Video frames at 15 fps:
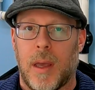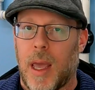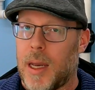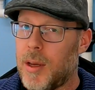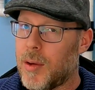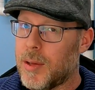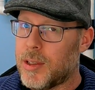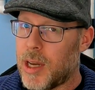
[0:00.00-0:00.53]

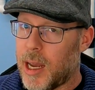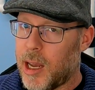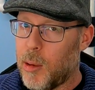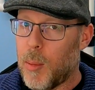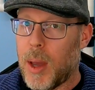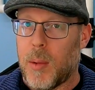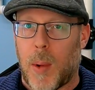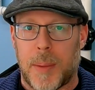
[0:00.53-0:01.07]
And you can check
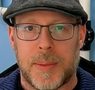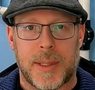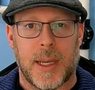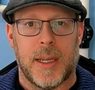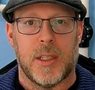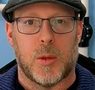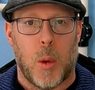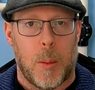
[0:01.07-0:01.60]
out my
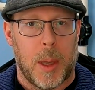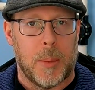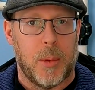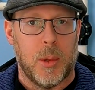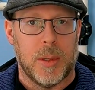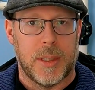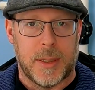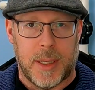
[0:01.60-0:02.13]
website,
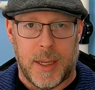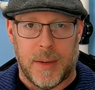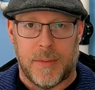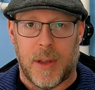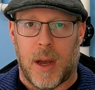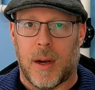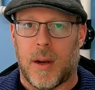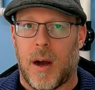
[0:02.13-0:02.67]

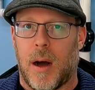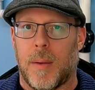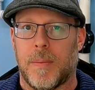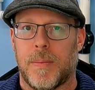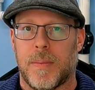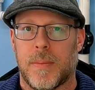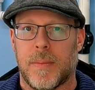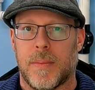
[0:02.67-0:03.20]
swimmingpoolsteve.com.